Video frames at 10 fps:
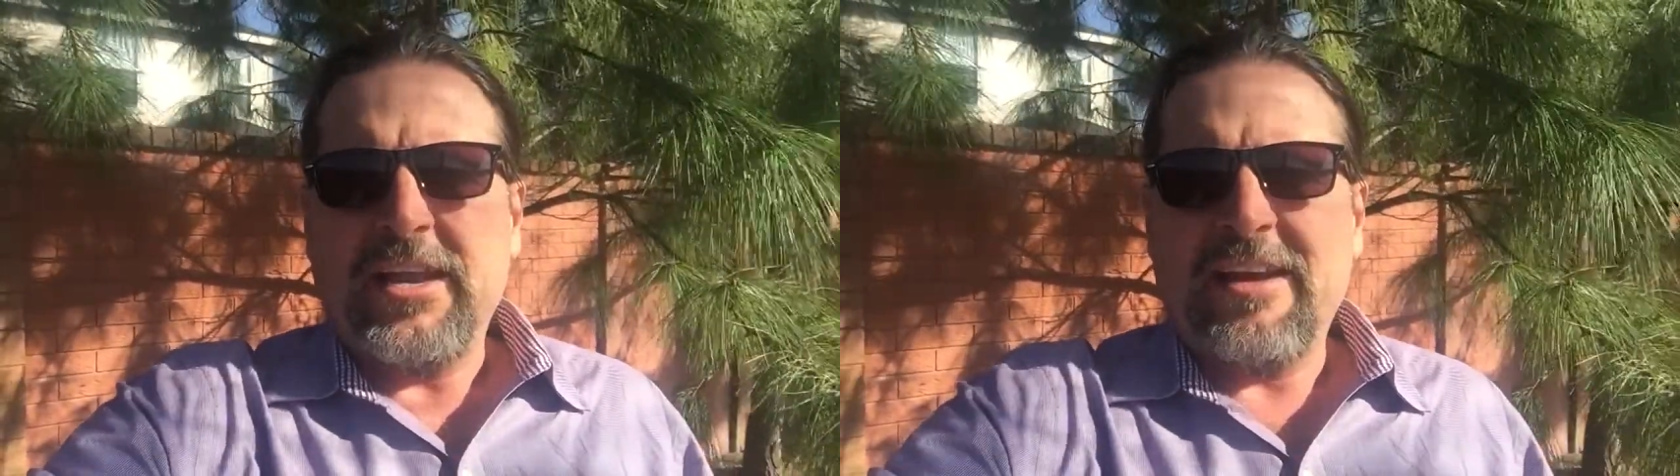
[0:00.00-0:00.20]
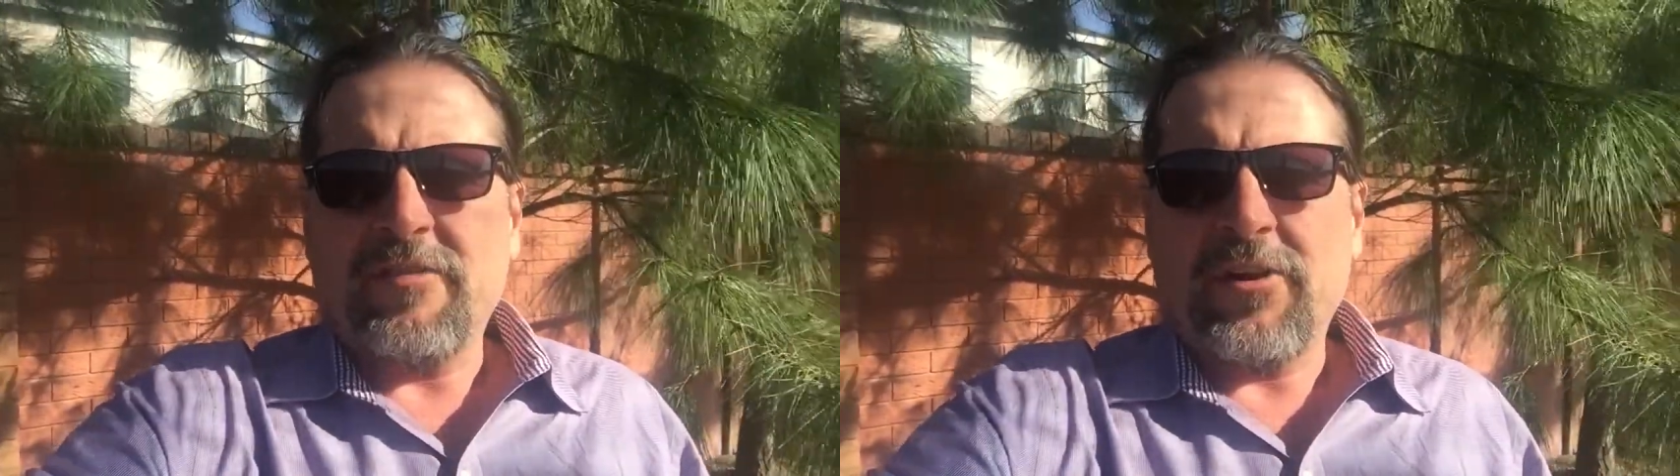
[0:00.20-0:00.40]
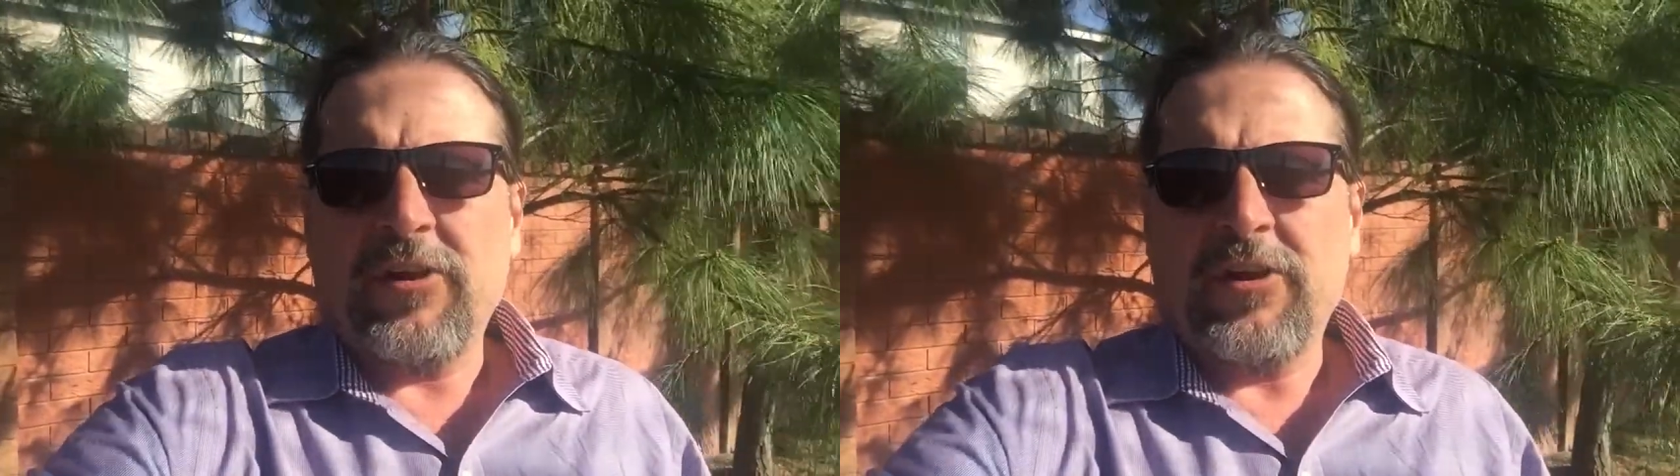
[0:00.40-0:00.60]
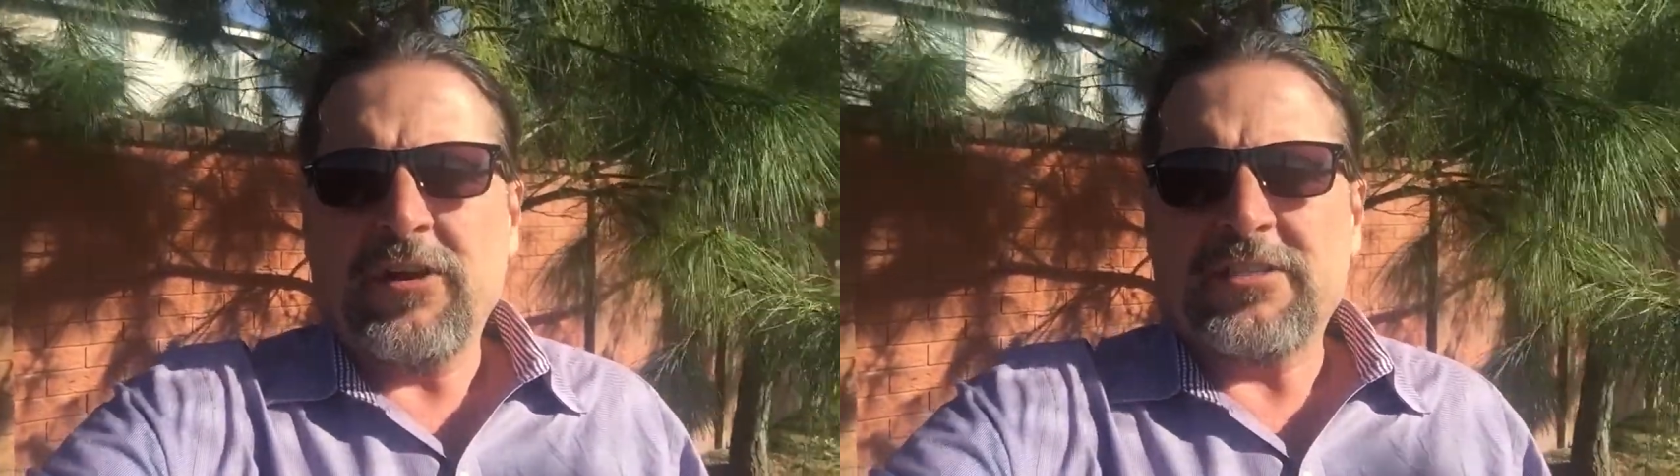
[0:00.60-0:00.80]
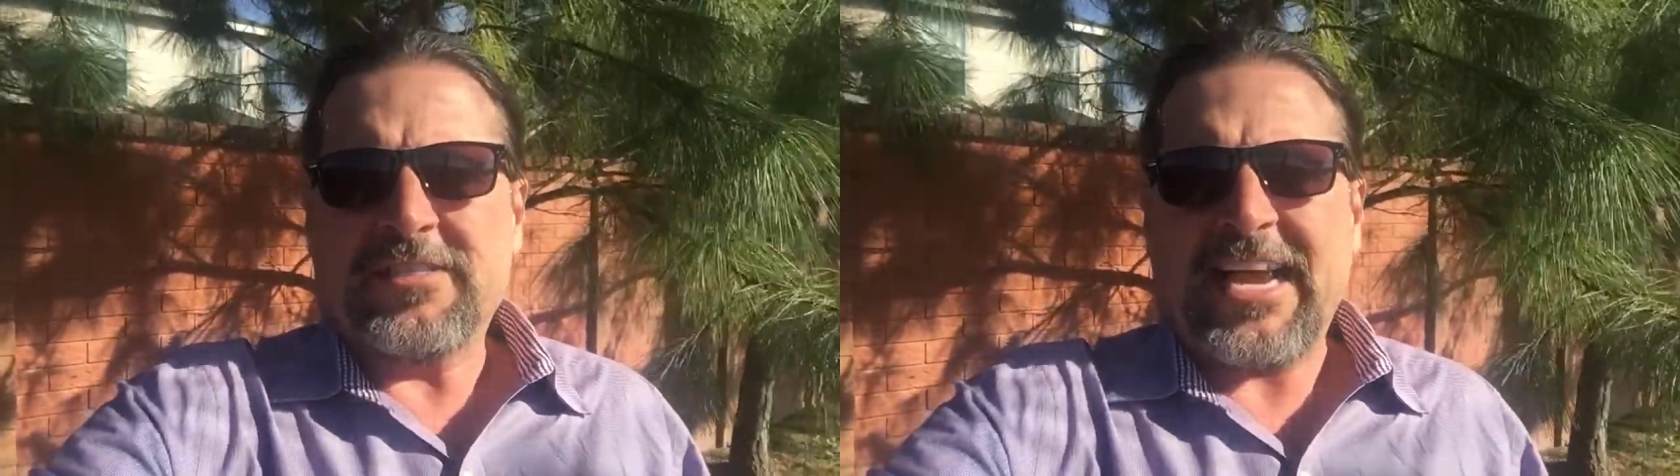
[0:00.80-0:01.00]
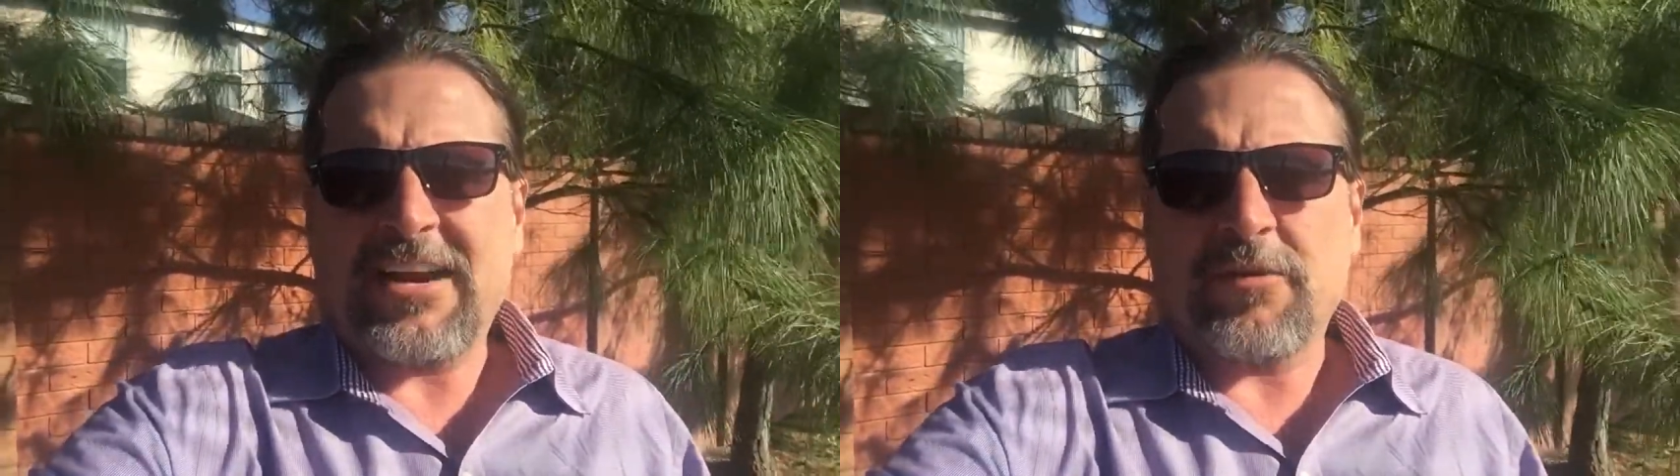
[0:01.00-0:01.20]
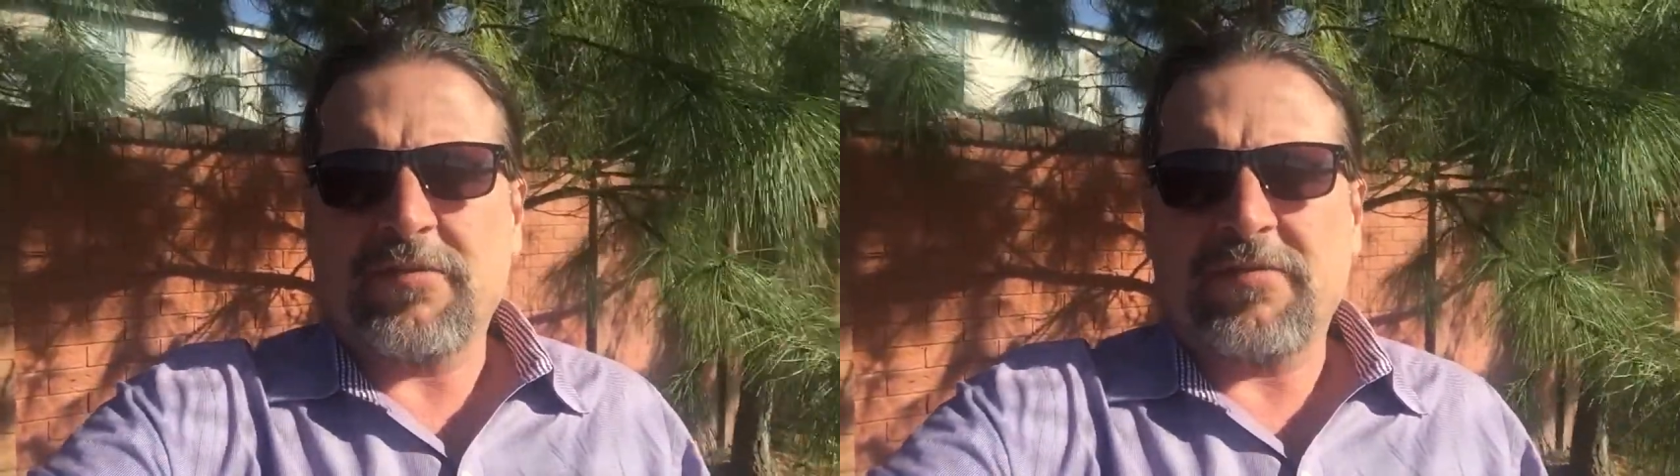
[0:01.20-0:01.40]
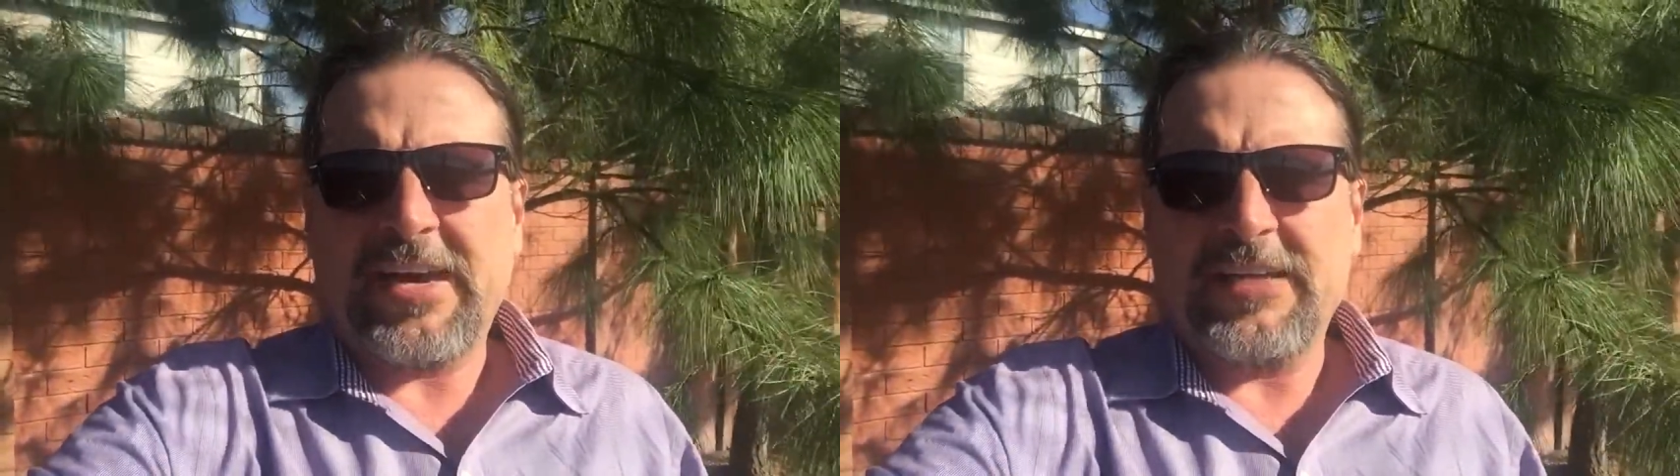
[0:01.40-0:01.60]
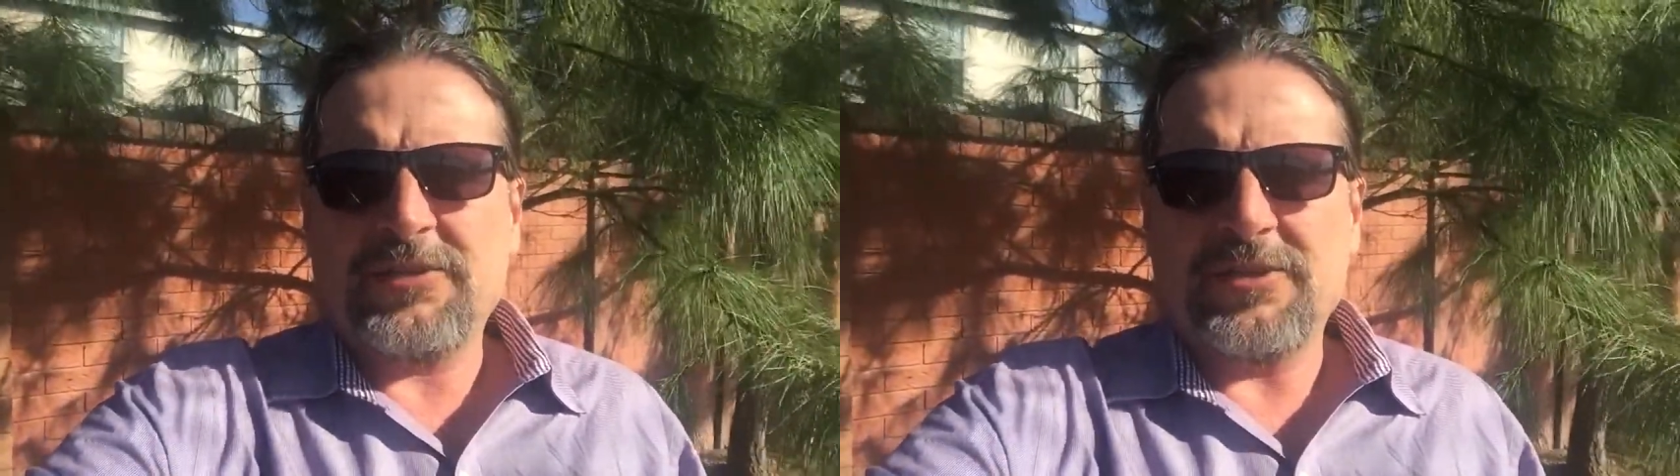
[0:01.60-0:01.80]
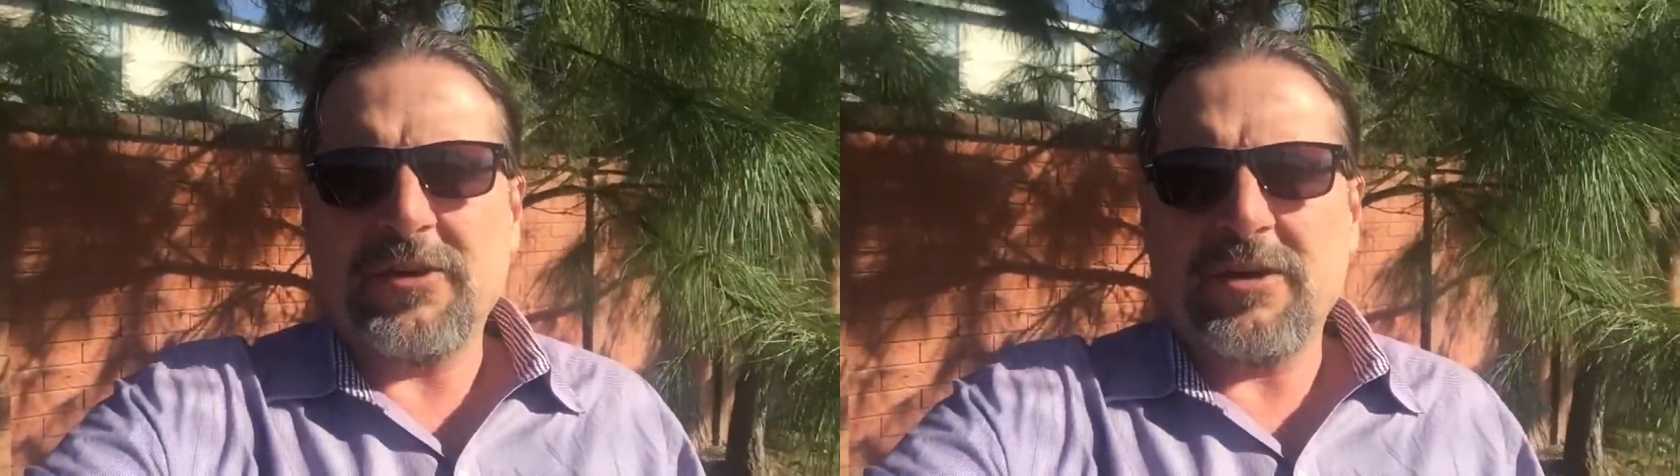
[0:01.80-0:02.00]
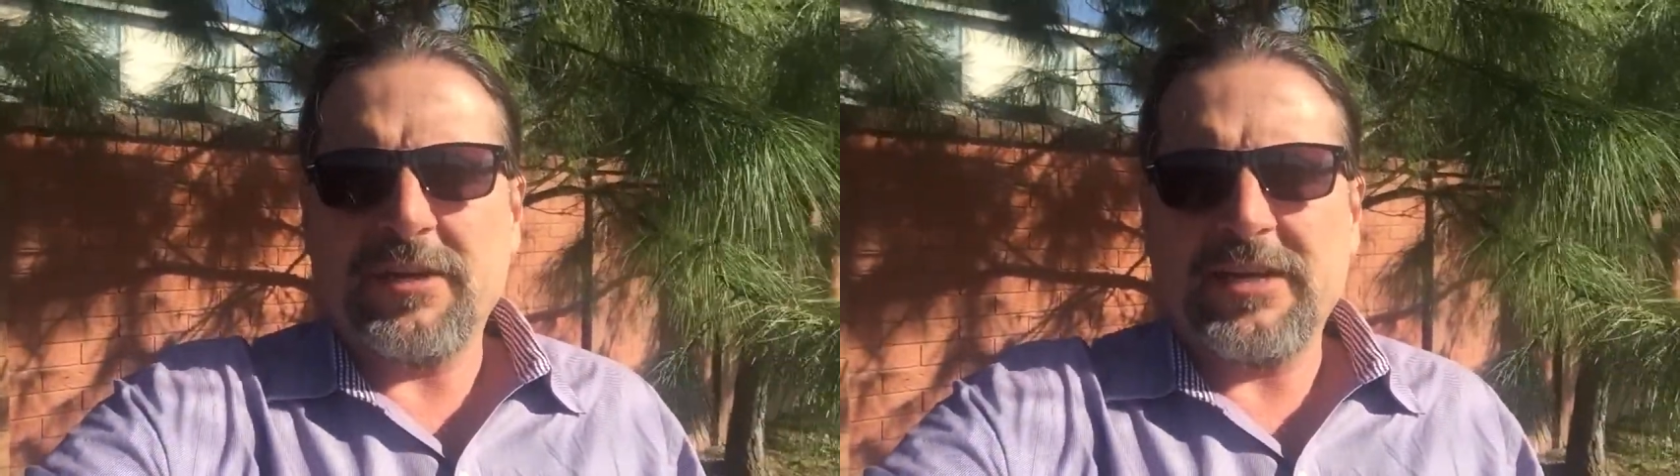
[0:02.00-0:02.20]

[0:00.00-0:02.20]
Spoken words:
never sacrifice your own